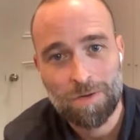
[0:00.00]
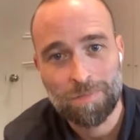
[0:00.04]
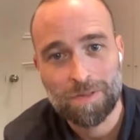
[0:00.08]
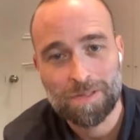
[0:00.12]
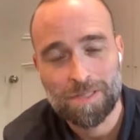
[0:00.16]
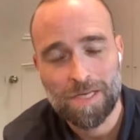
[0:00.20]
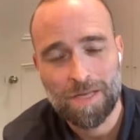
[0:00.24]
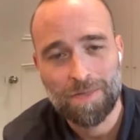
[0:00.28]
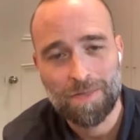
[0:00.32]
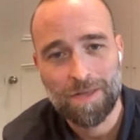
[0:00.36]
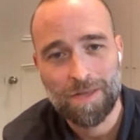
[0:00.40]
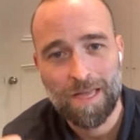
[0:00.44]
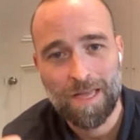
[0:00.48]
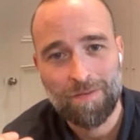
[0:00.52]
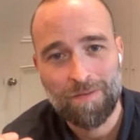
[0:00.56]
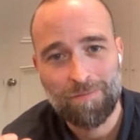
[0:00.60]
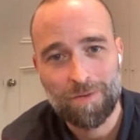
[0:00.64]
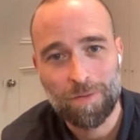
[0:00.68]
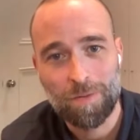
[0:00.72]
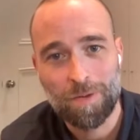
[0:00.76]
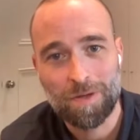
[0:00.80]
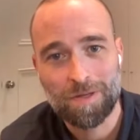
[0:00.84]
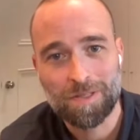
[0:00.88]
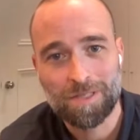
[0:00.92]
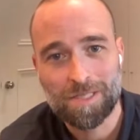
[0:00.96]
Because I think
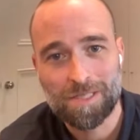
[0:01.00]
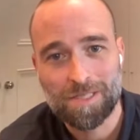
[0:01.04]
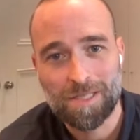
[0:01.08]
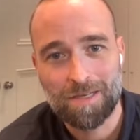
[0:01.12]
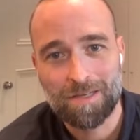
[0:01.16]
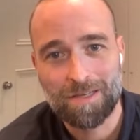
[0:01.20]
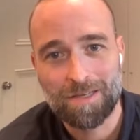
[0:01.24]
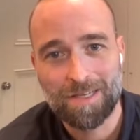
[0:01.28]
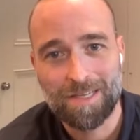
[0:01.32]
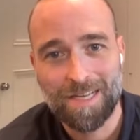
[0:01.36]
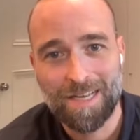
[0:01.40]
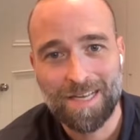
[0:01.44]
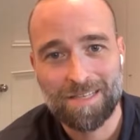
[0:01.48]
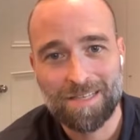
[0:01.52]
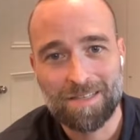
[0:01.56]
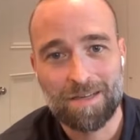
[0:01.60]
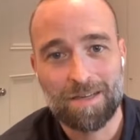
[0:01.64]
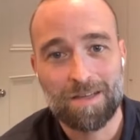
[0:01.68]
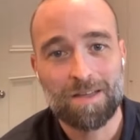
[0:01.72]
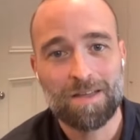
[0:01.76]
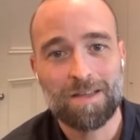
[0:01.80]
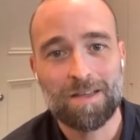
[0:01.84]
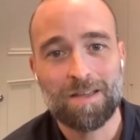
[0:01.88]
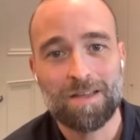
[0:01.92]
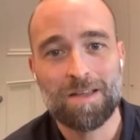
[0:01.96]
everyone suddenly had
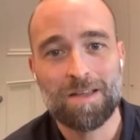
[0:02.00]
a